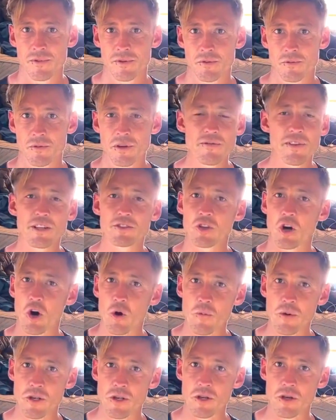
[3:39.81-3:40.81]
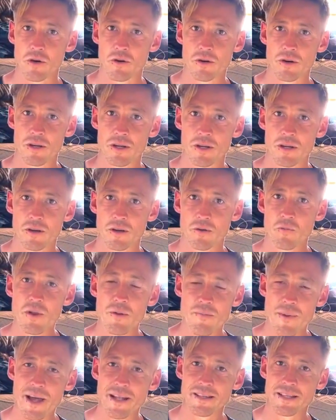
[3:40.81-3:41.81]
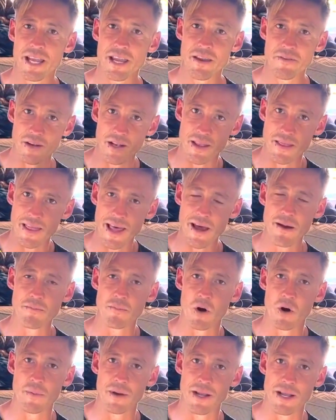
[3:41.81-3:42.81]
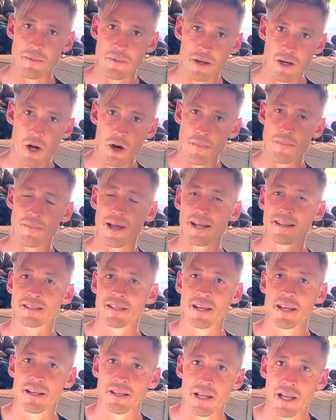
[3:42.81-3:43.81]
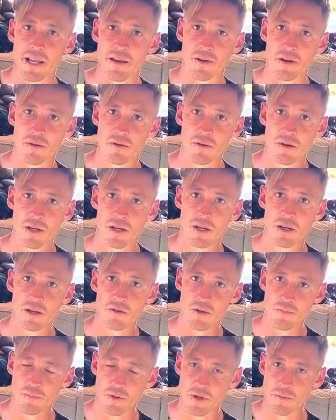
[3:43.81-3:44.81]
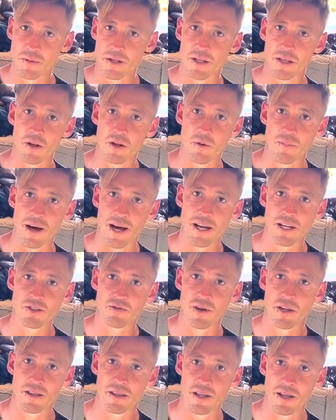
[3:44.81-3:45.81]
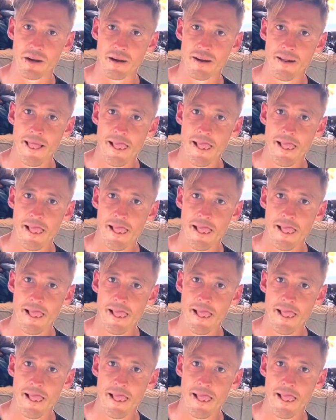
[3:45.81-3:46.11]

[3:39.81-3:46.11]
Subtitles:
What if that's all we knew? We met David in that moment and oh, that's King David. You put him in a little box right there.